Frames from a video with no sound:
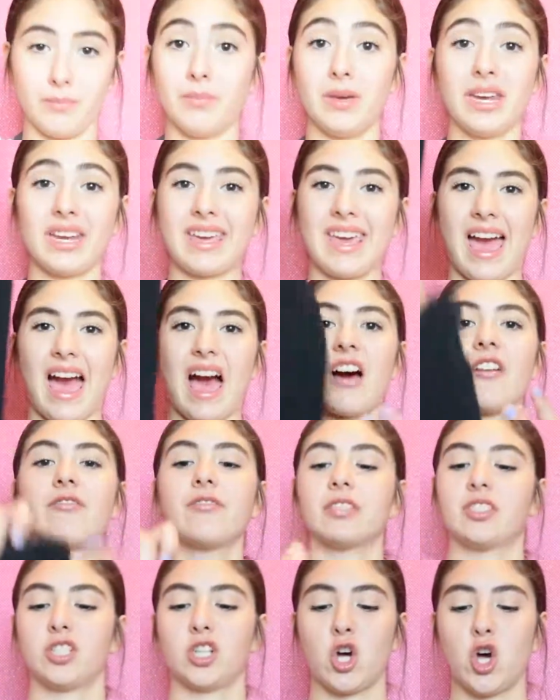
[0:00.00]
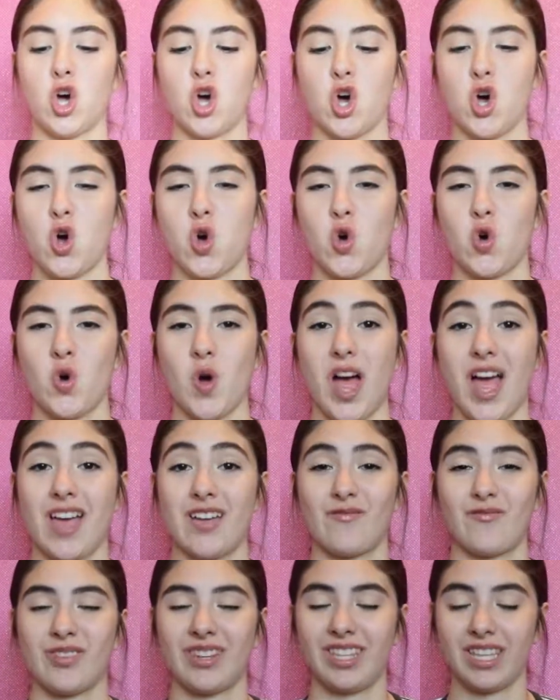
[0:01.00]
mid-calf, so I
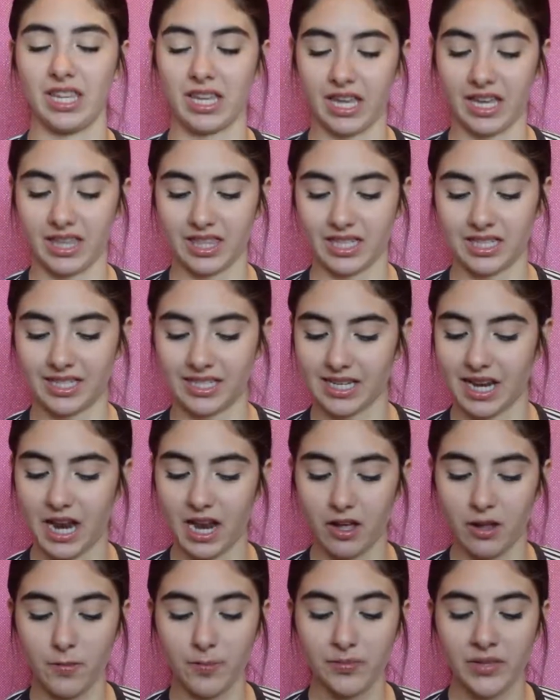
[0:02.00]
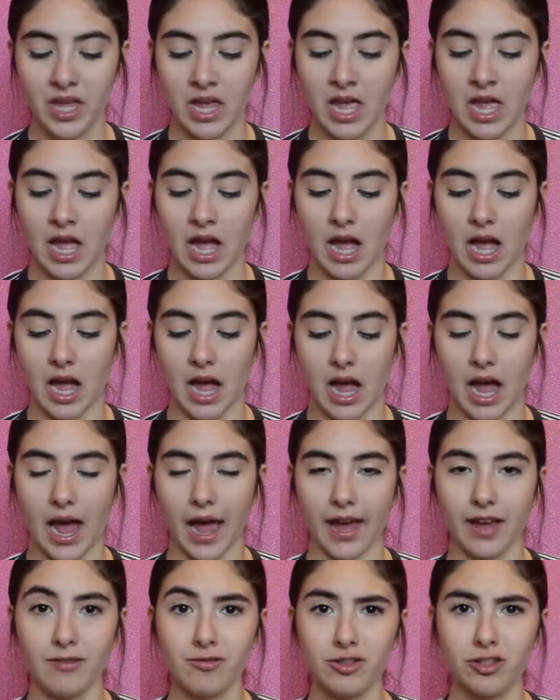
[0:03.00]
really like this style.
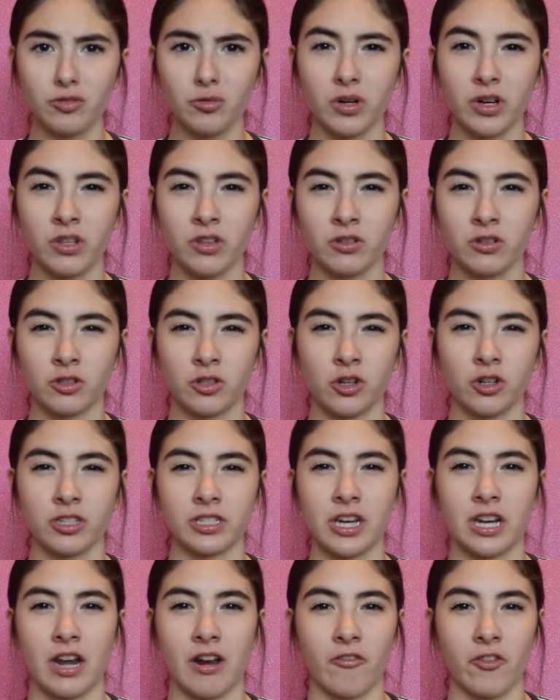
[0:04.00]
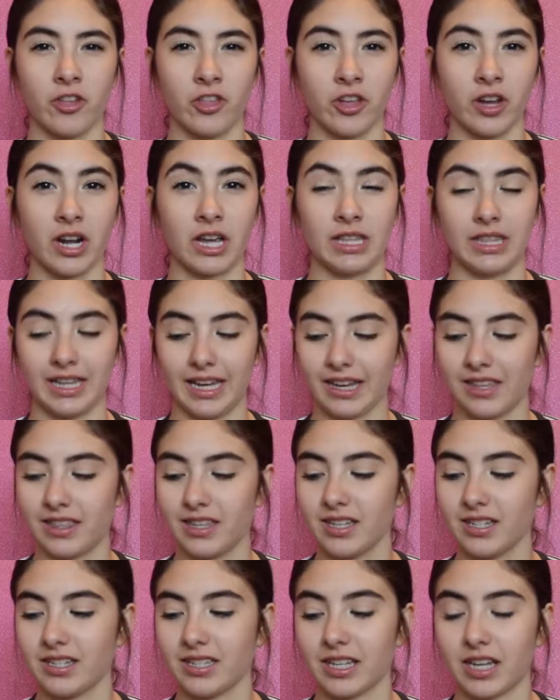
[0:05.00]
I was one of those girls that never thought I'd like
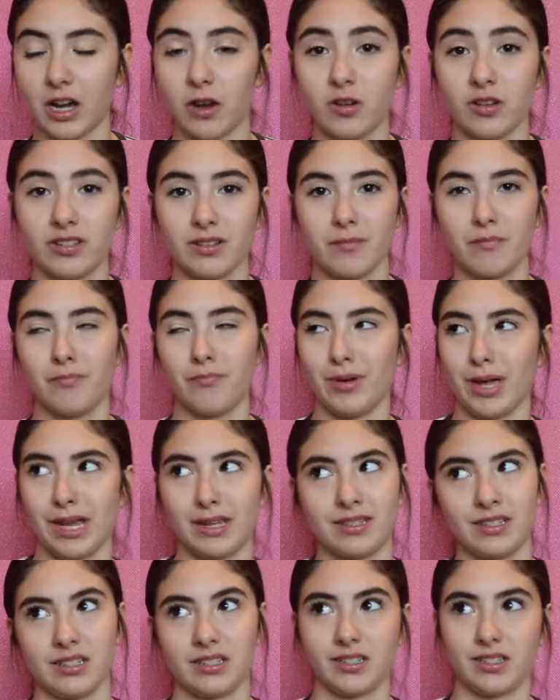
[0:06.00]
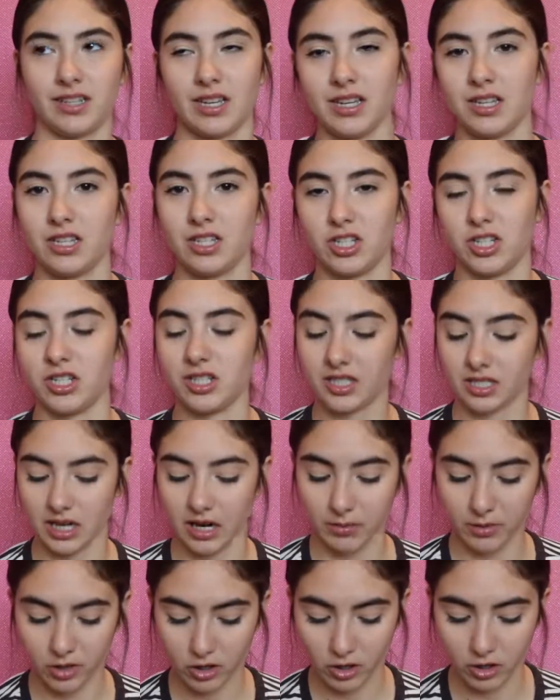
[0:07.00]
this. Like I was a basic skinny jeans
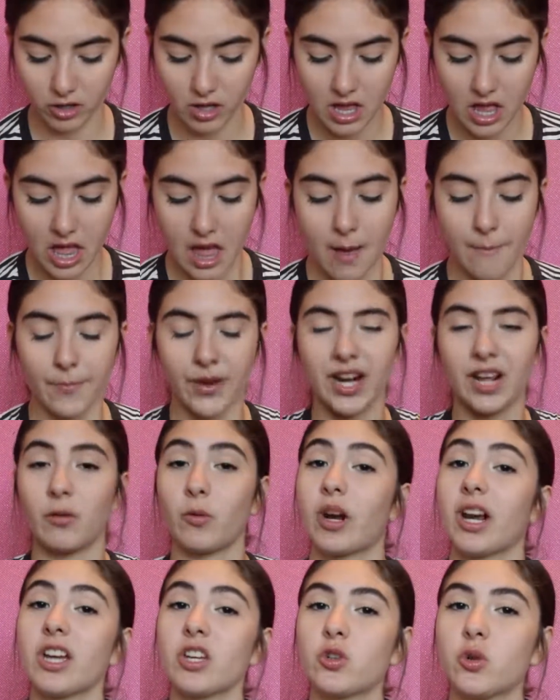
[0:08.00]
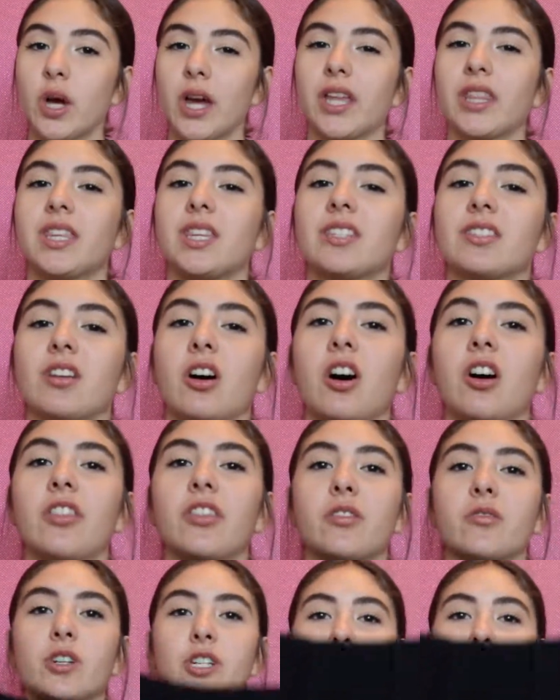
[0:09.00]
type of girl, but when I tried these on, they were